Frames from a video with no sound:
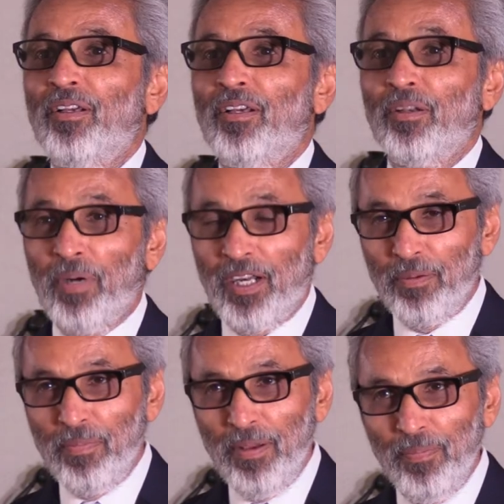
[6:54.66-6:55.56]
but
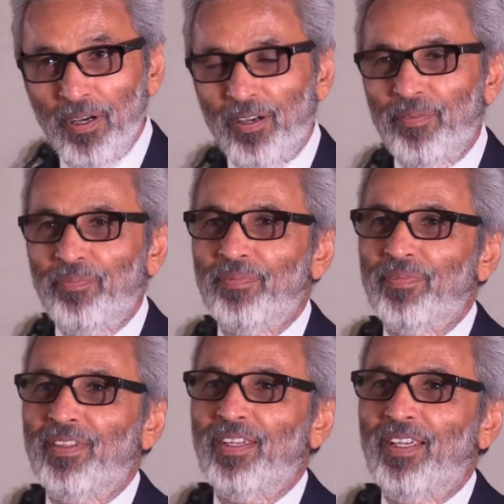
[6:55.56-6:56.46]
remember,
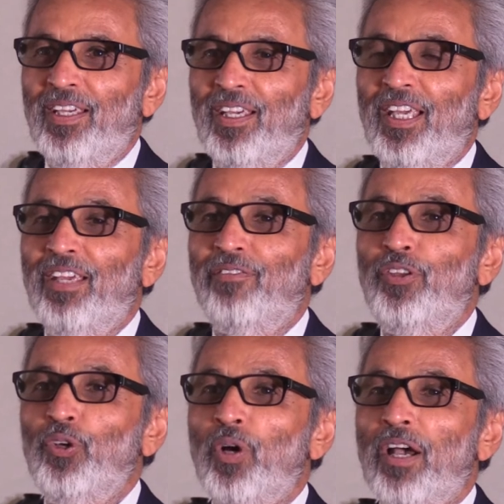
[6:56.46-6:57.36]

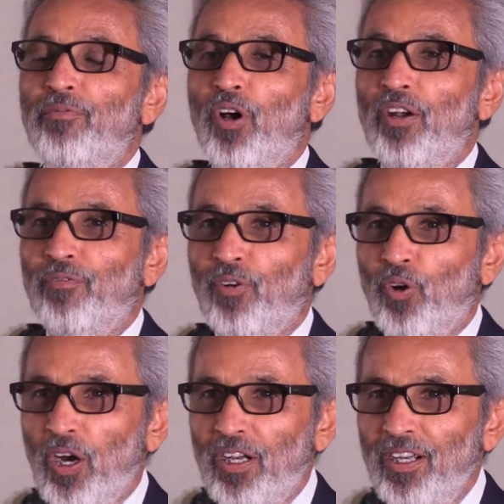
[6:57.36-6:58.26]
if you have not
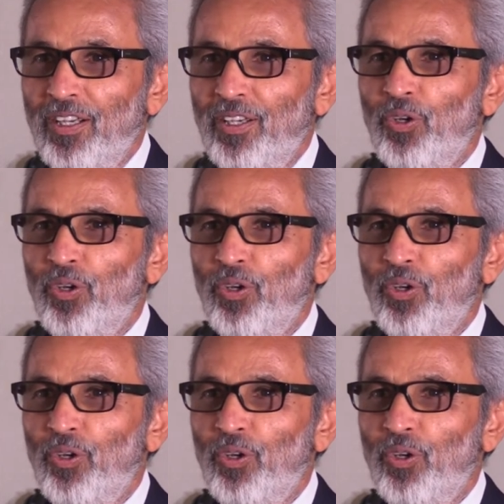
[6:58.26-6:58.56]
forgotten,